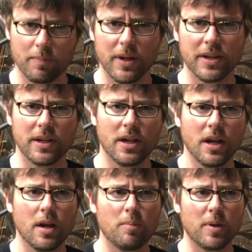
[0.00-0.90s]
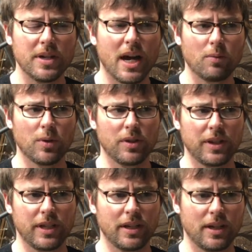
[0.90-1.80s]
but not
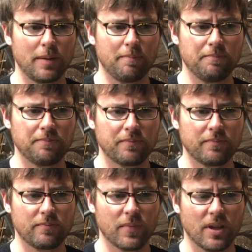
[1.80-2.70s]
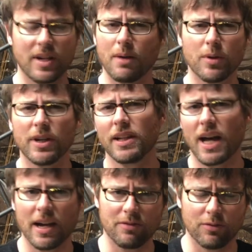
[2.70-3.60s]
really a
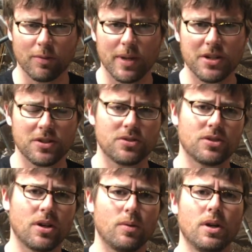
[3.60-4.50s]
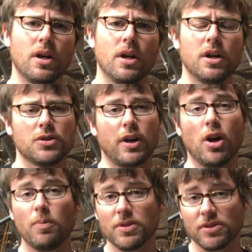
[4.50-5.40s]
lot of information. So I
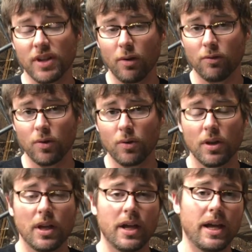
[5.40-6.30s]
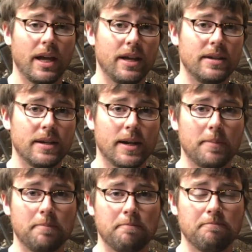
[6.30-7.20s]
hope this is helpful, and
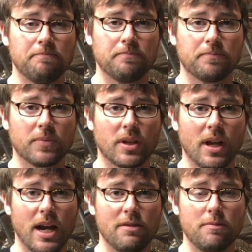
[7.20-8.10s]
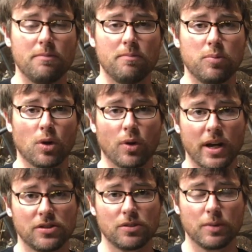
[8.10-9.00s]
I've
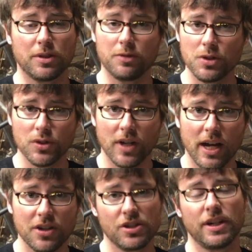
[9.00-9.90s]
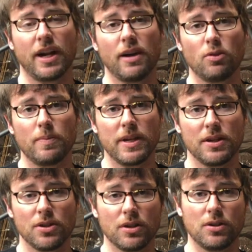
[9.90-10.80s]
progressed with the fuselage, and I will
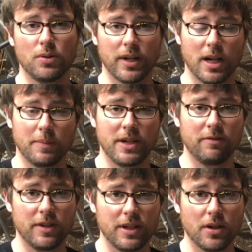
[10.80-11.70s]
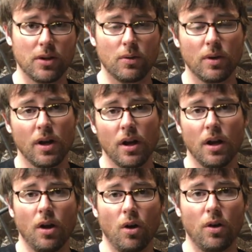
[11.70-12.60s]
be doing an update video
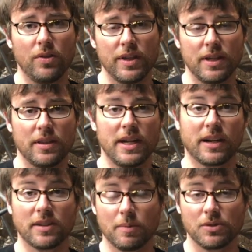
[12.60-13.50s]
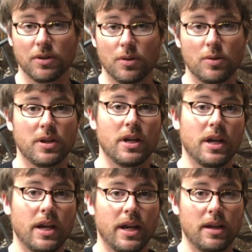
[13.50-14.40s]
on the next episode,
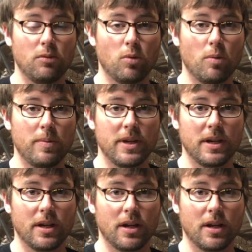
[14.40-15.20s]
and we'll be